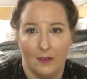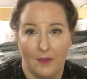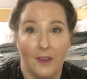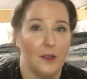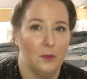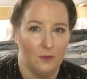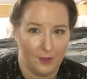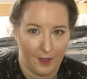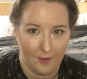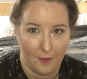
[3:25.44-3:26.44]
available
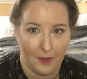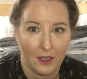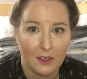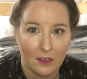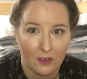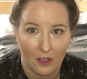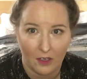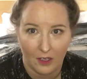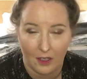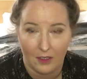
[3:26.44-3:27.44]
for everybody. They're not
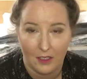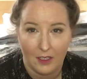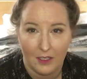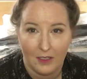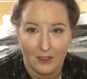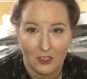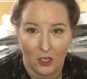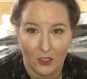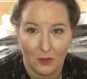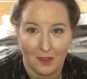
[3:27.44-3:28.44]
going to
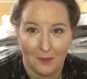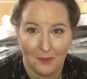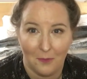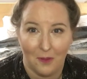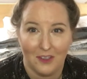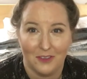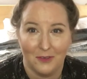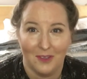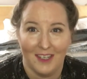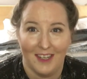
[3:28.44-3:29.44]
charge you up the
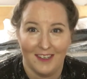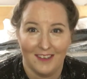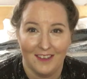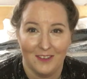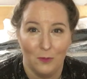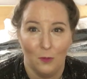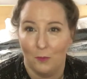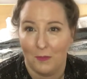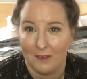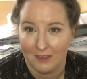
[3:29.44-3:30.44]
wazoo and you
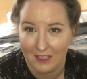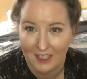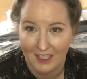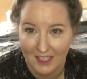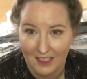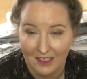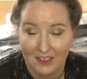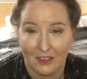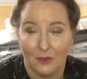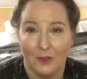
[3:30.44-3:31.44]
won't be able to take it.
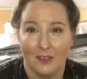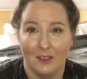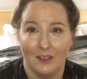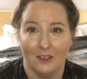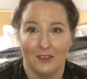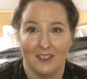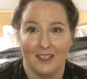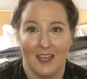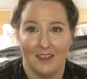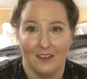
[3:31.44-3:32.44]
So there is
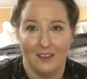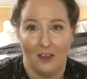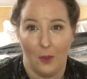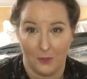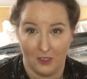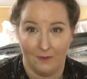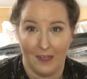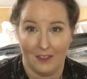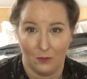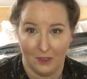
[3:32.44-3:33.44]
that option
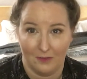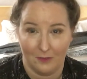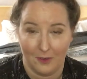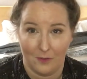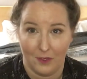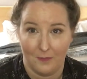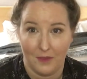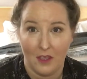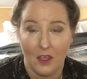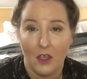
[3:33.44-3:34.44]
as well for everyone.
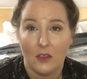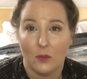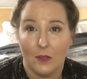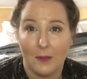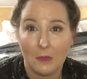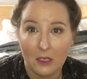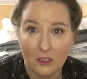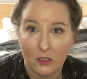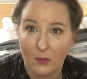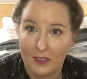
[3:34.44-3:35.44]
So what I'm going
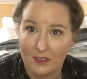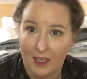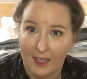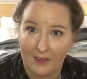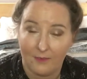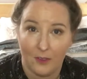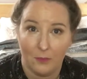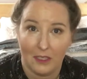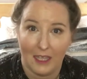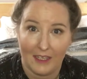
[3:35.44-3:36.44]
to do is, I had
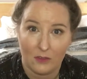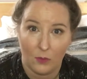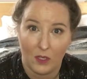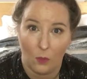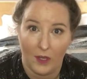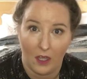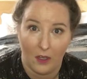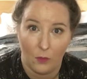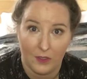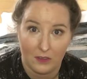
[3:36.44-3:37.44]
filmed last week when
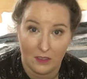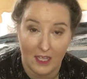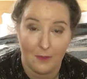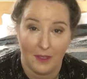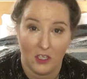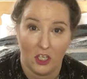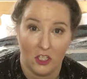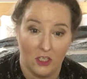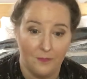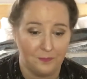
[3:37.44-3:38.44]
I was taking my
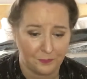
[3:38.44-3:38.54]
injection,